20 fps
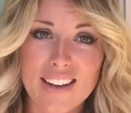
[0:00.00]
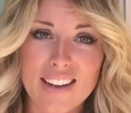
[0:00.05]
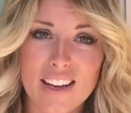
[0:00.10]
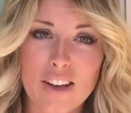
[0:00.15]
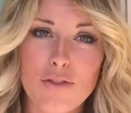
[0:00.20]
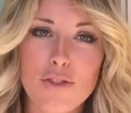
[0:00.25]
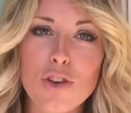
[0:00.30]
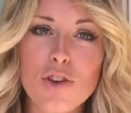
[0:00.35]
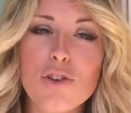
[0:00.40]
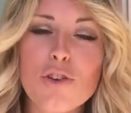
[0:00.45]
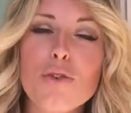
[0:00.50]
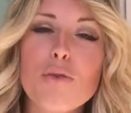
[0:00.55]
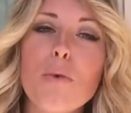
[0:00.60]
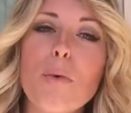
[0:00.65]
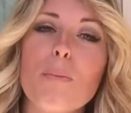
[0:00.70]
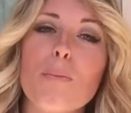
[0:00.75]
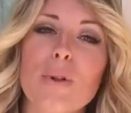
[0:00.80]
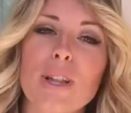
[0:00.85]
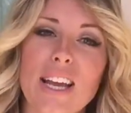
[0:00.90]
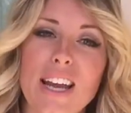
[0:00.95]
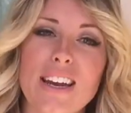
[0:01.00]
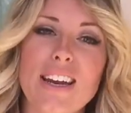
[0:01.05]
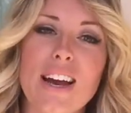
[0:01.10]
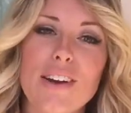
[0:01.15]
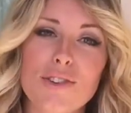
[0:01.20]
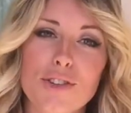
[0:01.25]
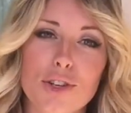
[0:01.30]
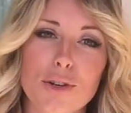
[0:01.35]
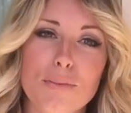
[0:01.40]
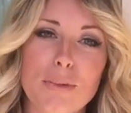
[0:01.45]
If you planned
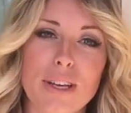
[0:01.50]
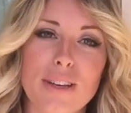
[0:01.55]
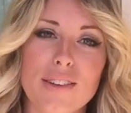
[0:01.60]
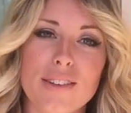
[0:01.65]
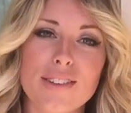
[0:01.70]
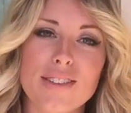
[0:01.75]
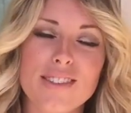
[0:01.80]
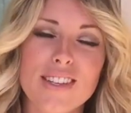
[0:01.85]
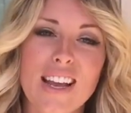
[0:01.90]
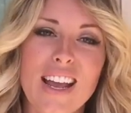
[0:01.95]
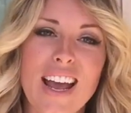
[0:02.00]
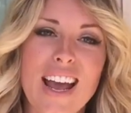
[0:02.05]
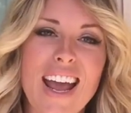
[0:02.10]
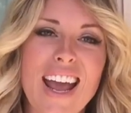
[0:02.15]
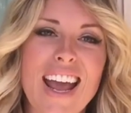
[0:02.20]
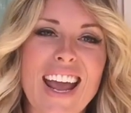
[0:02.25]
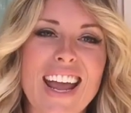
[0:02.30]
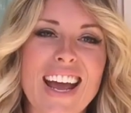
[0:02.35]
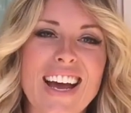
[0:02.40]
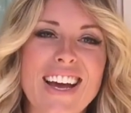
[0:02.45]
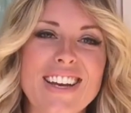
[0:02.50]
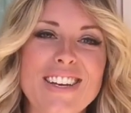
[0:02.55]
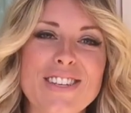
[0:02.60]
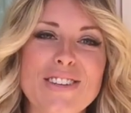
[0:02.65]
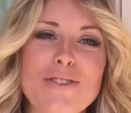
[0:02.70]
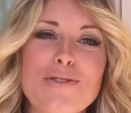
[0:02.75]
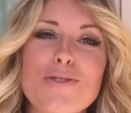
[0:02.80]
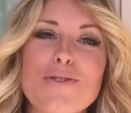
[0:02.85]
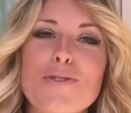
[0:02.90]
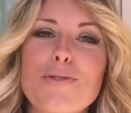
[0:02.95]
out your meals and
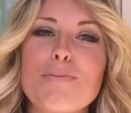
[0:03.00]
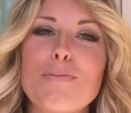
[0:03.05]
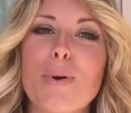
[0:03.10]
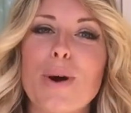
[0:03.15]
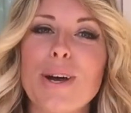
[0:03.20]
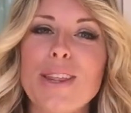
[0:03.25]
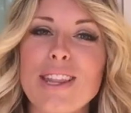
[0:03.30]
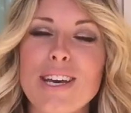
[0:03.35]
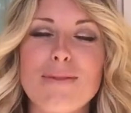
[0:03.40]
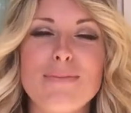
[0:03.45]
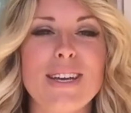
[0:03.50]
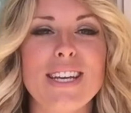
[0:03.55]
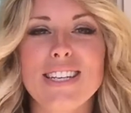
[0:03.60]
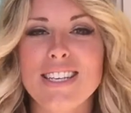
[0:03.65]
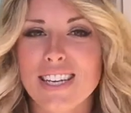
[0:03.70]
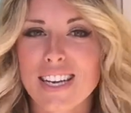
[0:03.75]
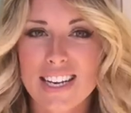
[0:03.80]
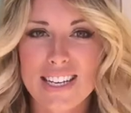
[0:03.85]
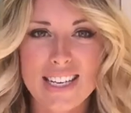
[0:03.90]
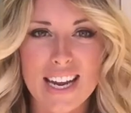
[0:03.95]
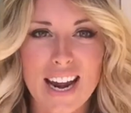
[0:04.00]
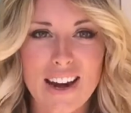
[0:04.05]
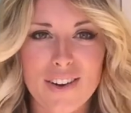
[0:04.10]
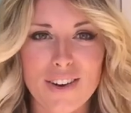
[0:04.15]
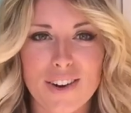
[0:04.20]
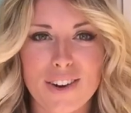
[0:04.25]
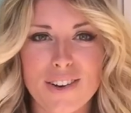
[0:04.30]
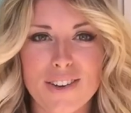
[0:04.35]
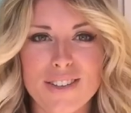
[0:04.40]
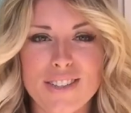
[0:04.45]
you put them into
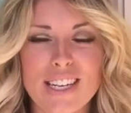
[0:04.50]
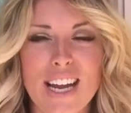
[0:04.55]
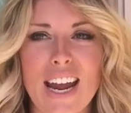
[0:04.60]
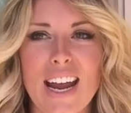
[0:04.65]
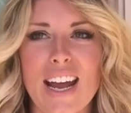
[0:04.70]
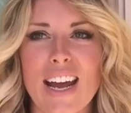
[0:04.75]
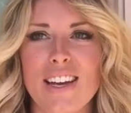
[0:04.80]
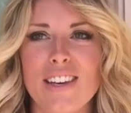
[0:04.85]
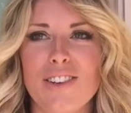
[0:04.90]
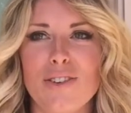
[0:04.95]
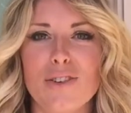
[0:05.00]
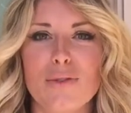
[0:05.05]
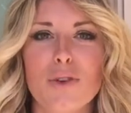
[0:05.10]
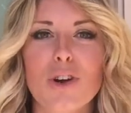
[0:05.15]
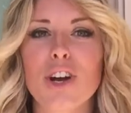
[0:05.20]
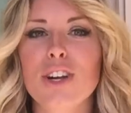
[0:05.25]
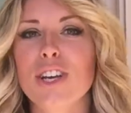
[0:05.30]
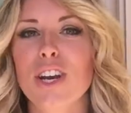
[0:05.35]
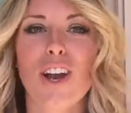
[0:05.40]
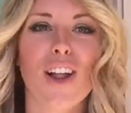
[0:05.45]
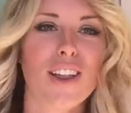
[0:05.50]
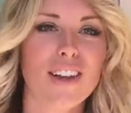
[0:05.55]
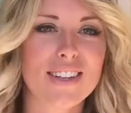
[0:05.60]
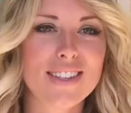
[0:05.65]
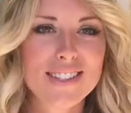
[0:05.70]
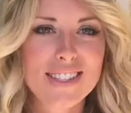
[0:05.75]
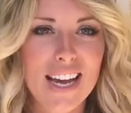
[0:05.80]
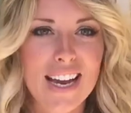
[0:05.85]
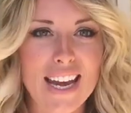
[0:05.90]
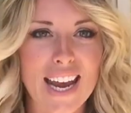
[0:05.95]
containers and you cooked it all
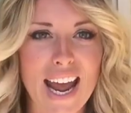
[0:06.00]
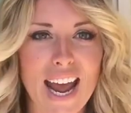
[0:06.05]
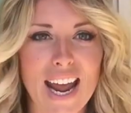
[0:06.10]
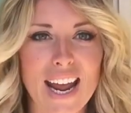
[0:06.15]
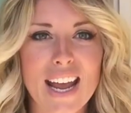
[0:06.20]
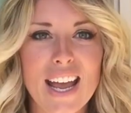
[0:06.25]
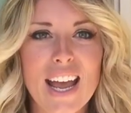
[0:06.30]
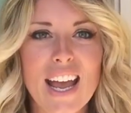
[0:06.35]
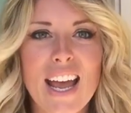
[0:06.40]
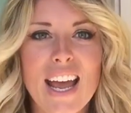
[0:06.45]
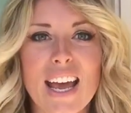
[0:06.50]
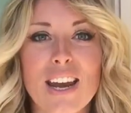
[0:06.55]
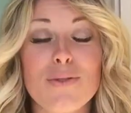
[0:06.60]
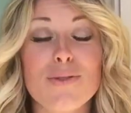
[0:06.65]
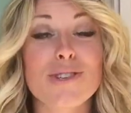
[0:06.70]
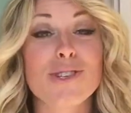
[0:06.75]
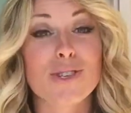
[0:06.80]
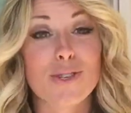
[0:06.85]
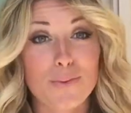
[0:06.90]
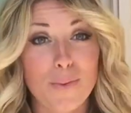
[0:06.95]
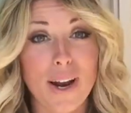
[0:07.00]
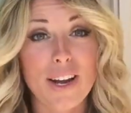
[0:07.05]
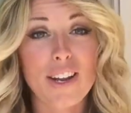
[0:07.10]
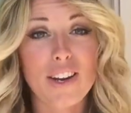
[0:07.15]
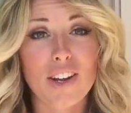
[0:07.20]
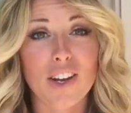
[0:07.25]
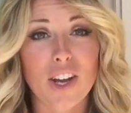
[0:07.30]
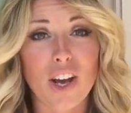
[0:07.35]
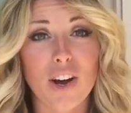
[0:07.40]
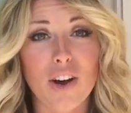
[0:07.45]
on Sunday and it was just ready
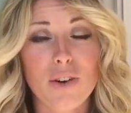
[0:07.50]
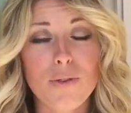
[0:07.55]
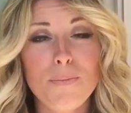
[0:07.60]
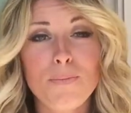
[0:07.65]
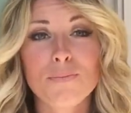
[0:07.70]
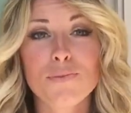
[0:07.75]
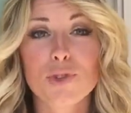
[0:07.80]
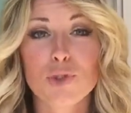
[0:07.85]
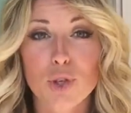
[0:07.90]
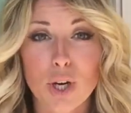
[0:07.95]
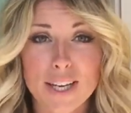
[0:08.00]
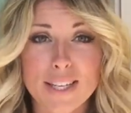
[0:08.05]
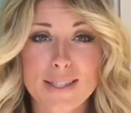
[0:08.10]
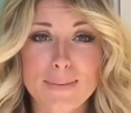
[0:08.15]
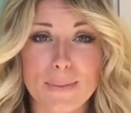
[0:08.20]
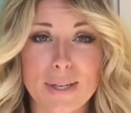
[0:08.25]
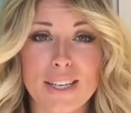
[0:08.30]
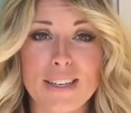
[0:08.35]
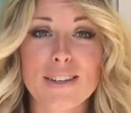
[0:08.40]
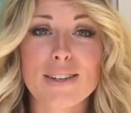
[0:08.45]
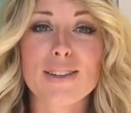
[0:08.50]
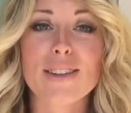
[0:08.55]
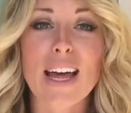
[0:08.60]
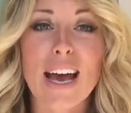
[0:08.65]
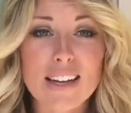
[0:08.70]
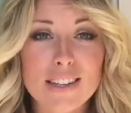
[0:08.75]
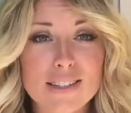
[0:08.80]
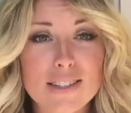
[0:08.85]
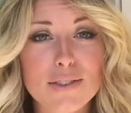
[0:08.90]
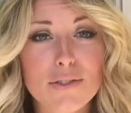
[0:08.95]
to go, trust me,
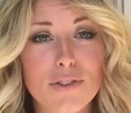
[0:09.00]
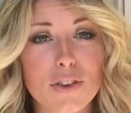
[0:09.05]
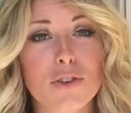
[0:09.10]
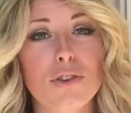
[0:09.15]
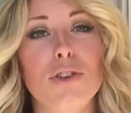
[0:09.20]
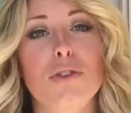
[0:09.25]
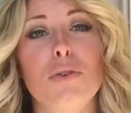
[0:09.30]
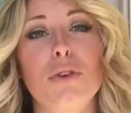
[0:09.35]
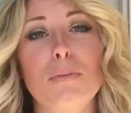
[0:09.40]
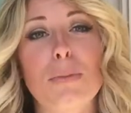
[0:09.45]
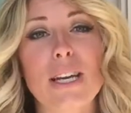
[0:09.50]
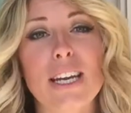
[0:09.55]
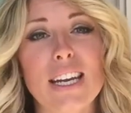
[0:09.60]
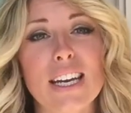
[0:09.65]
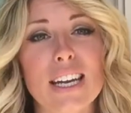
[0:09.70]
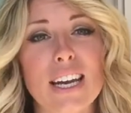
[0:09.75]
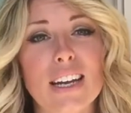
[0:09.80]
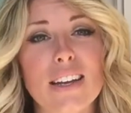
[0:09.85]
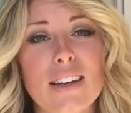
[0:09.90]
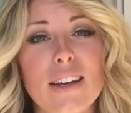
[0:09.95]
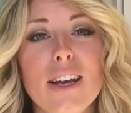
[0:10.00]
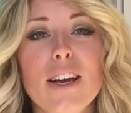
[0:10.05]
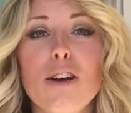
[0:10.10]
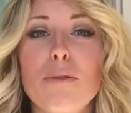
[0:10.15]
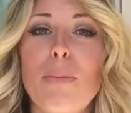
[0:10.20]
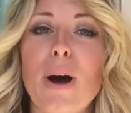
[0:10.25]
that's the food you would be eating.